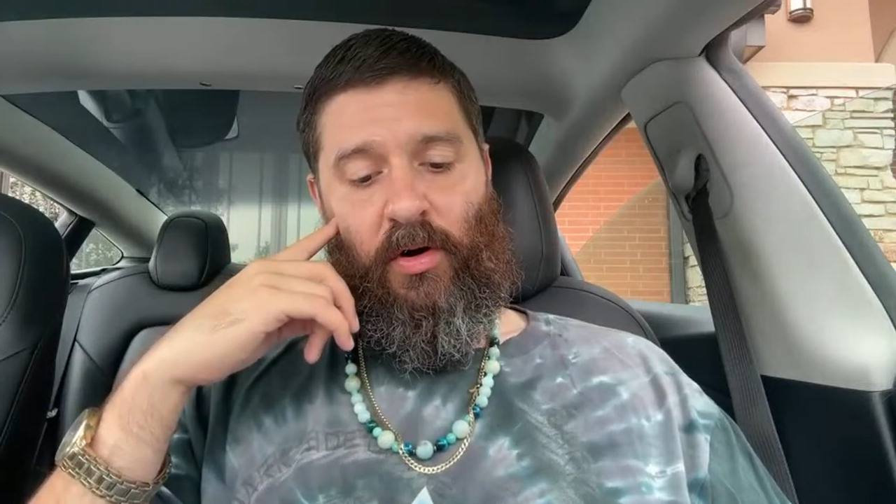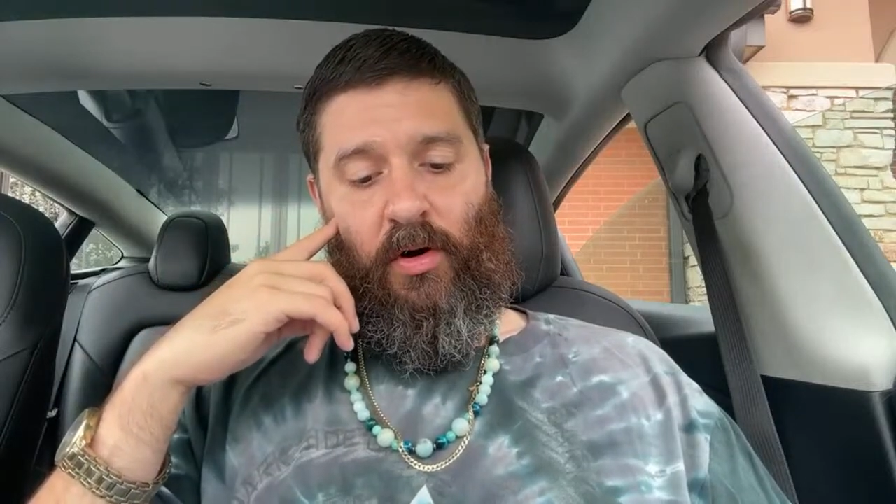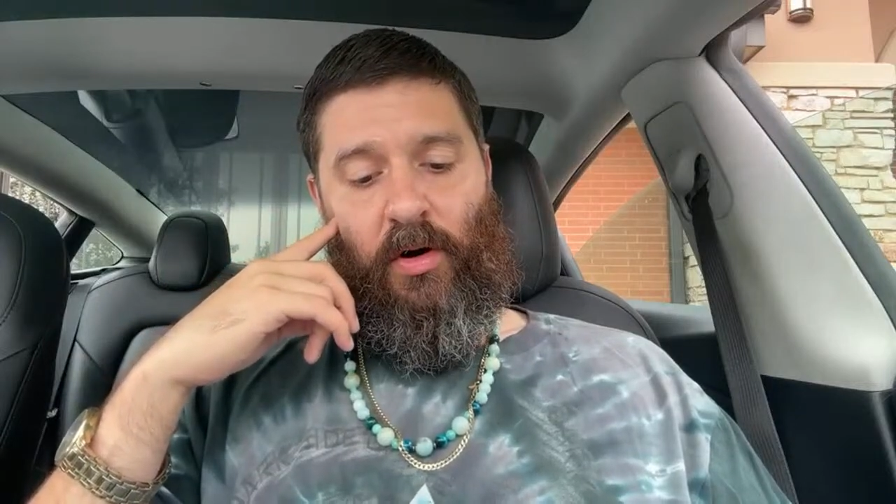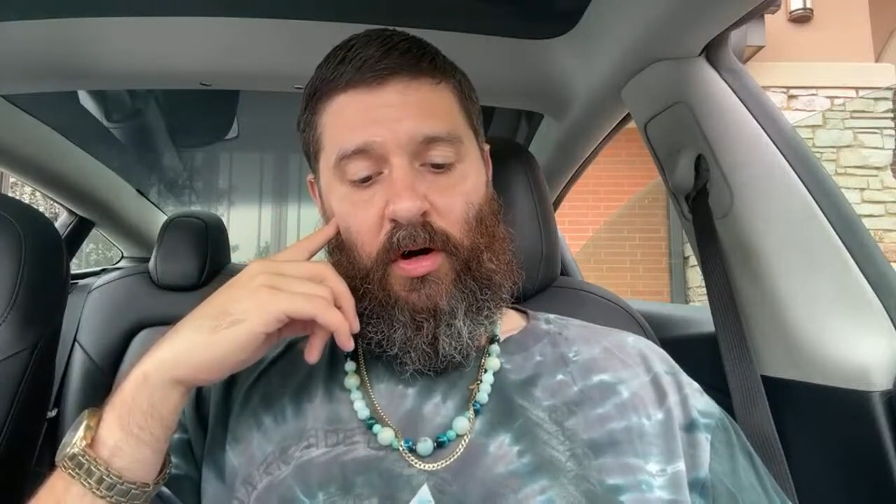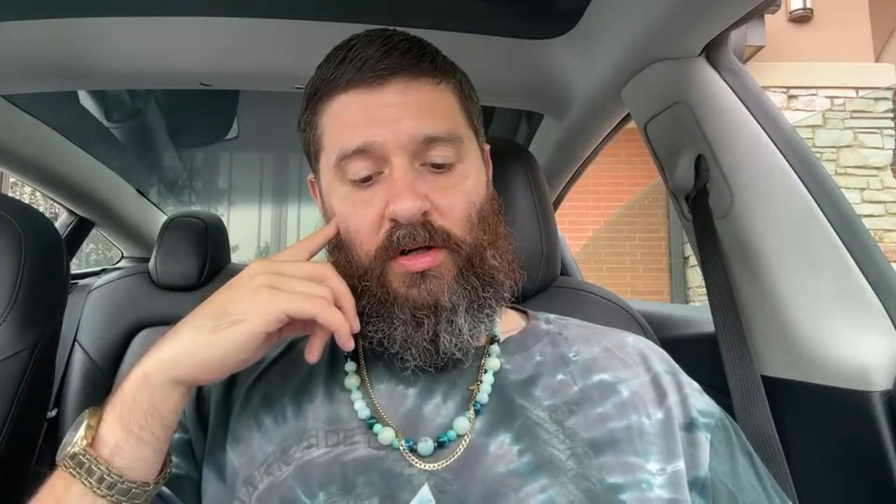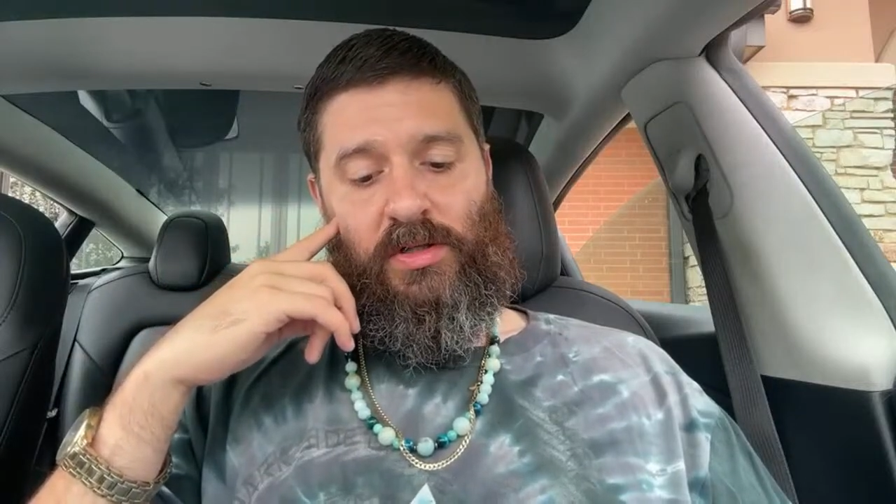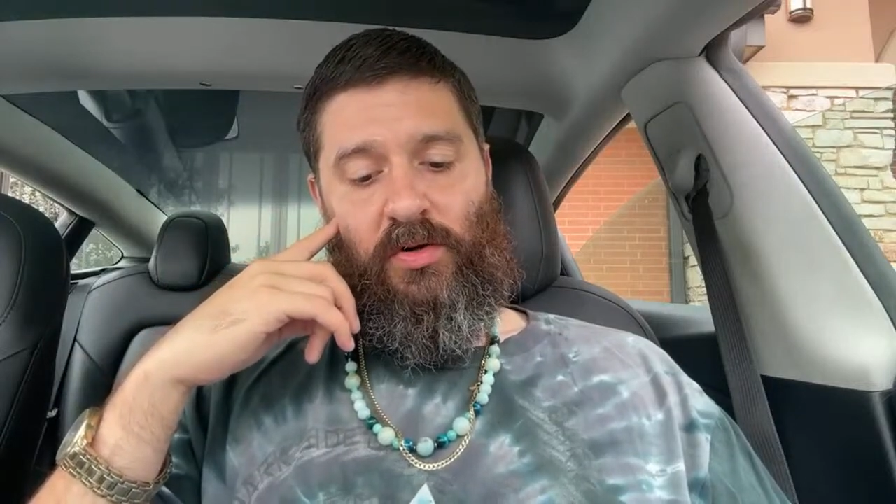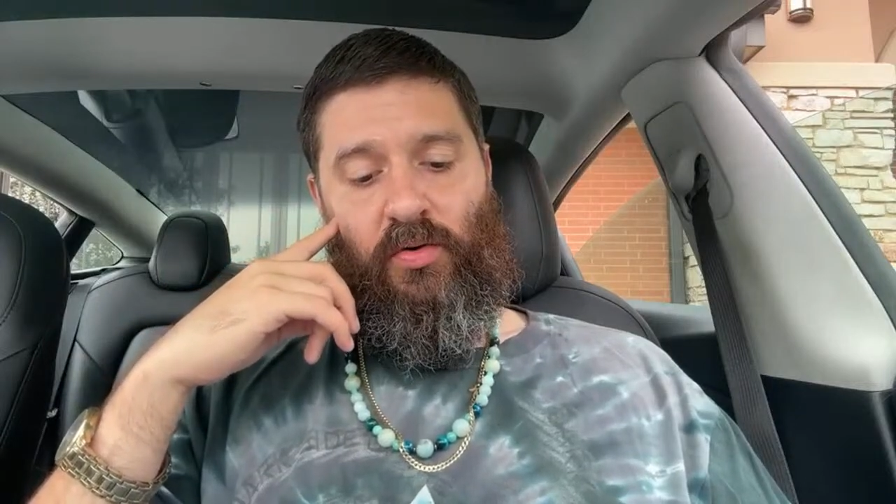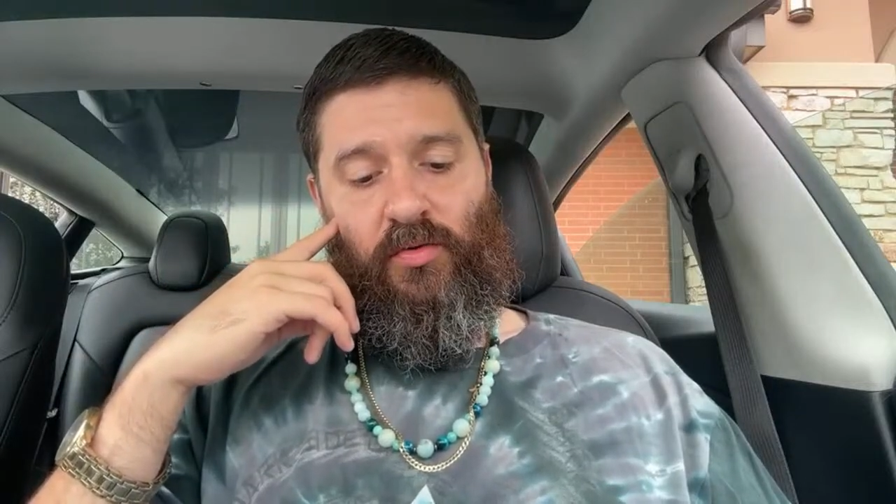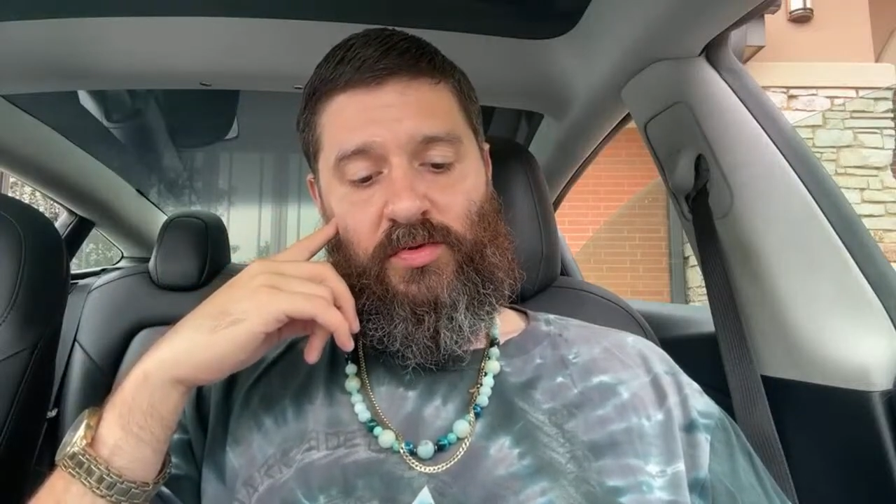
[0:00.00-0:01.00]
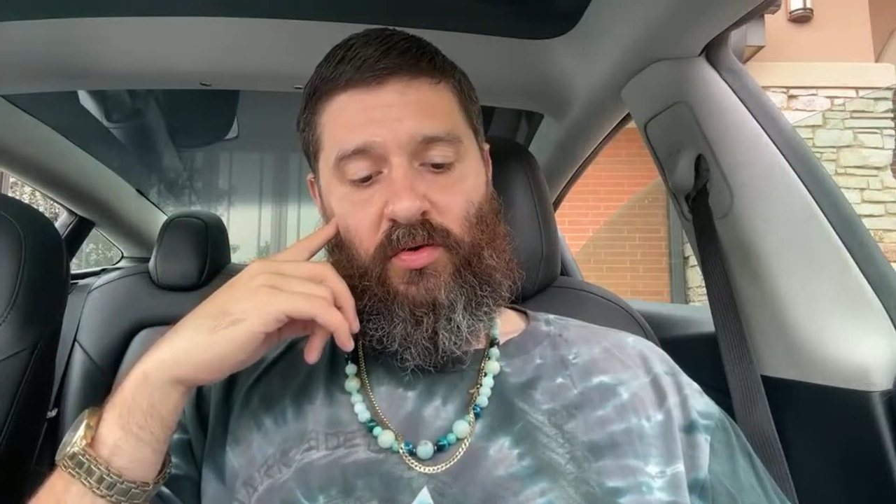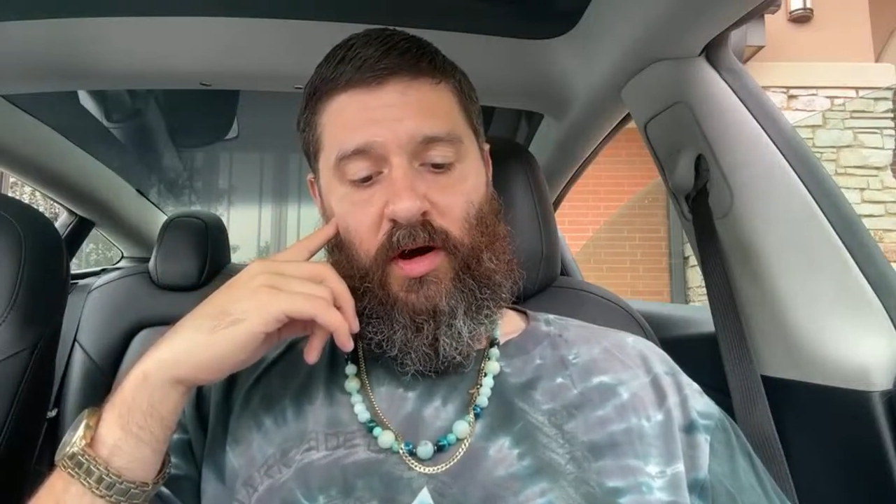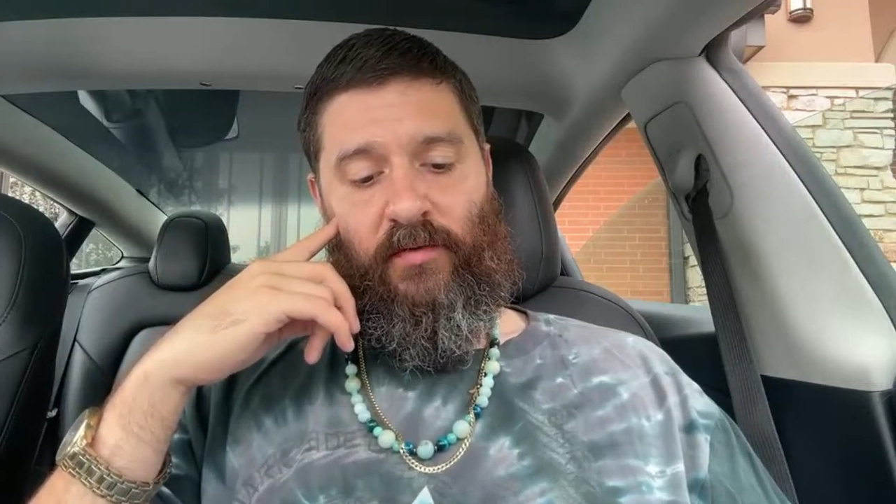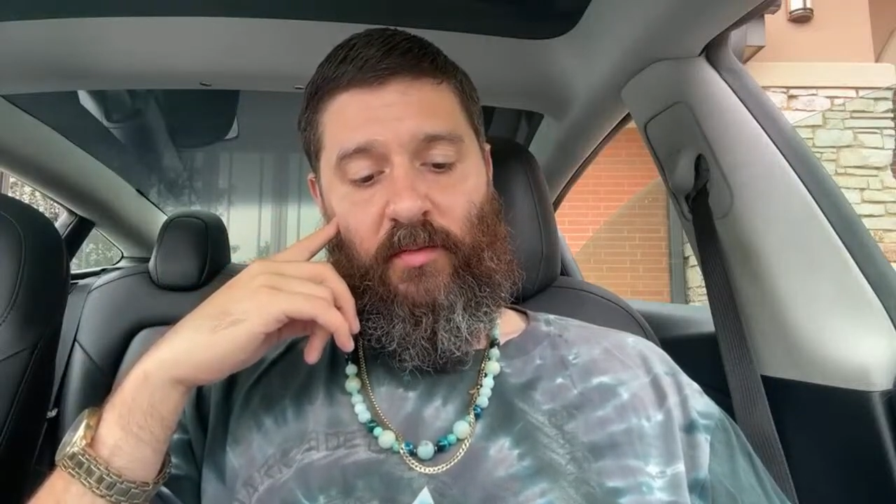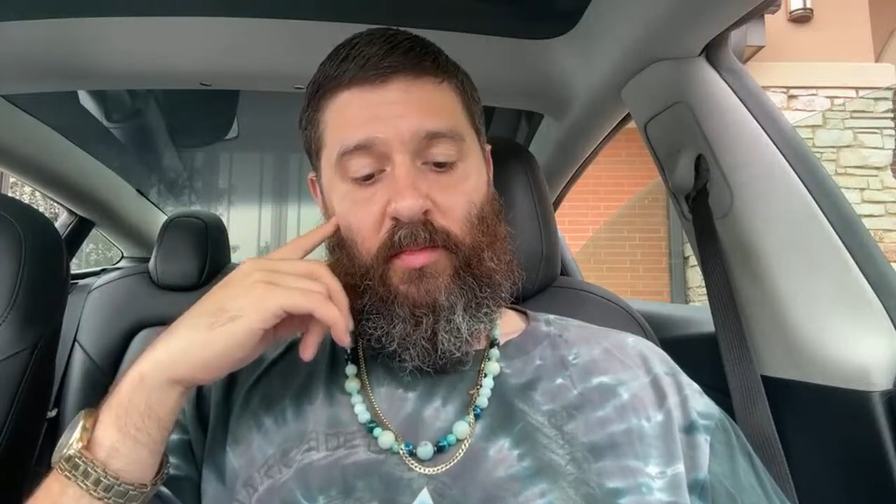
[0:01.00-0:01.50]
unto whomsoever
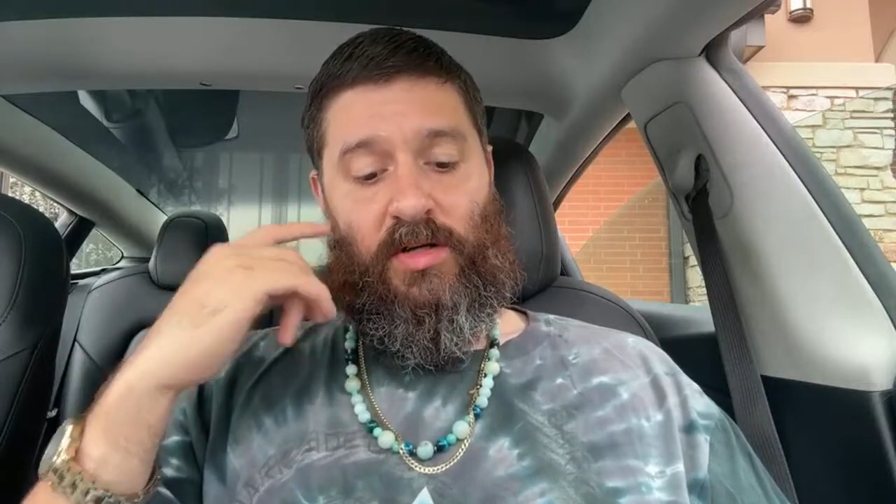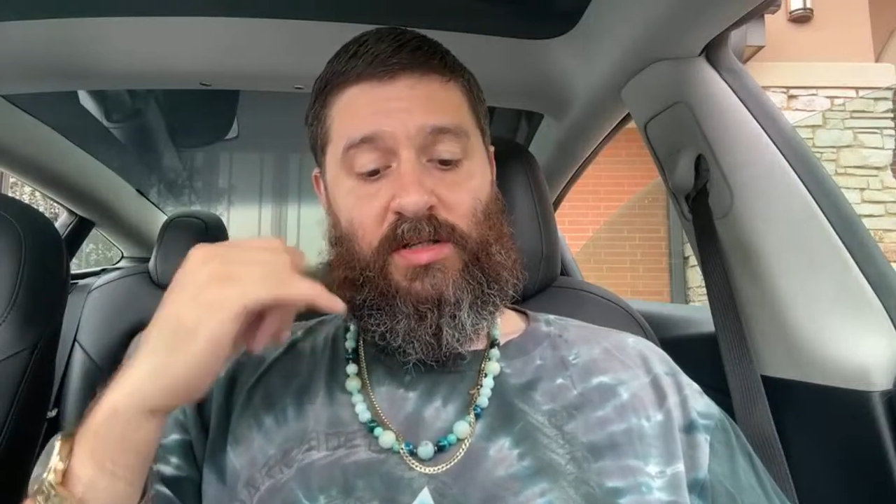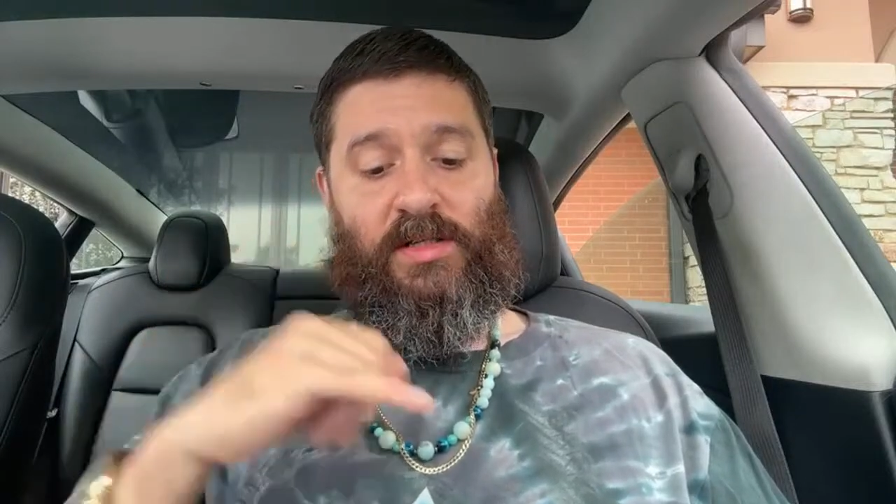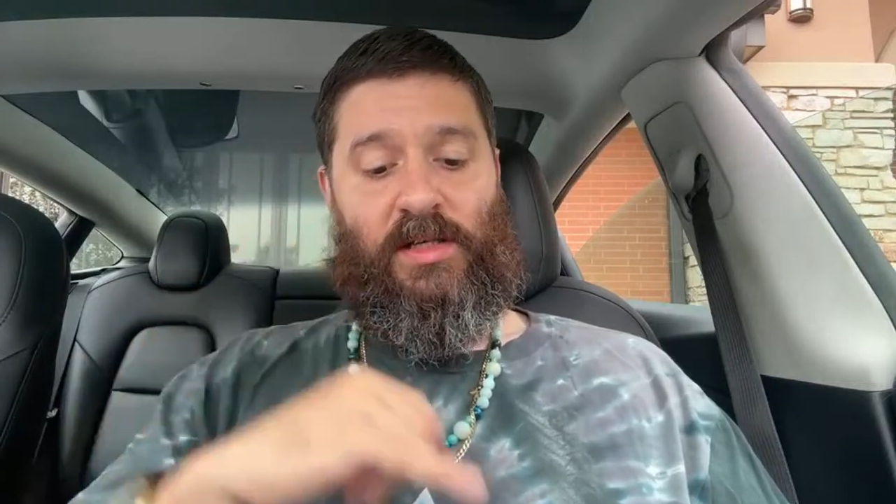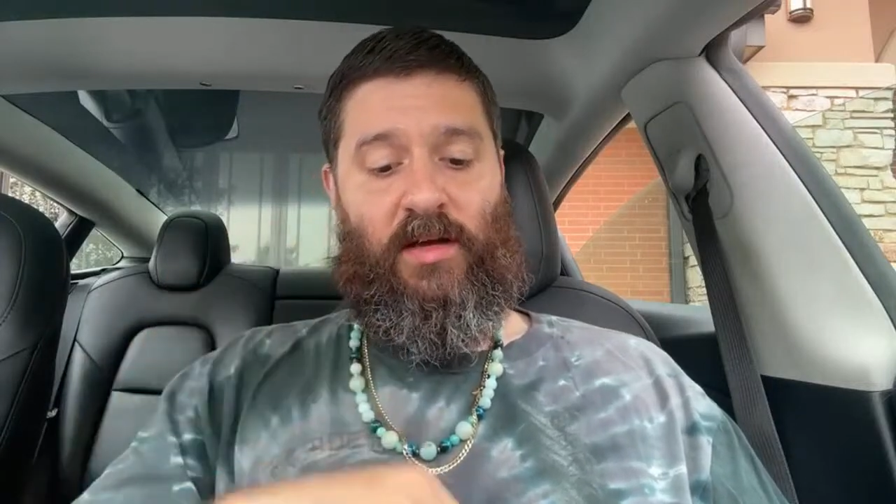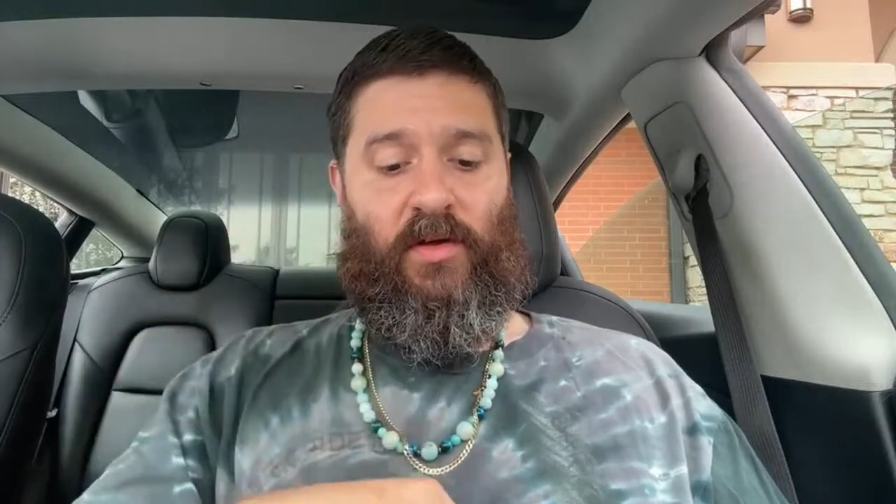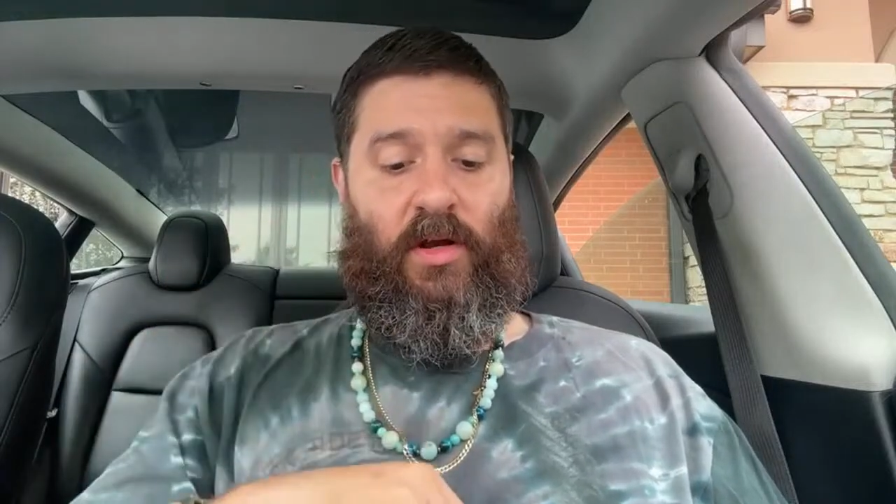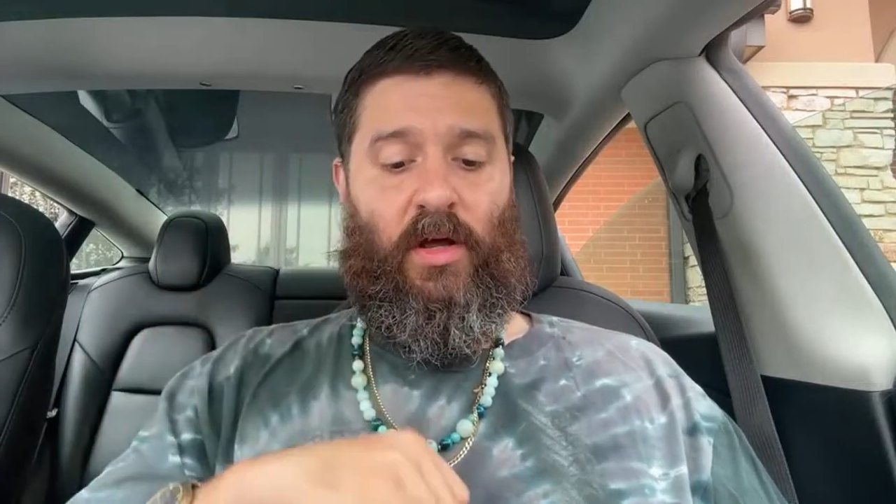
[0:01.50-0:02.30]
much is given,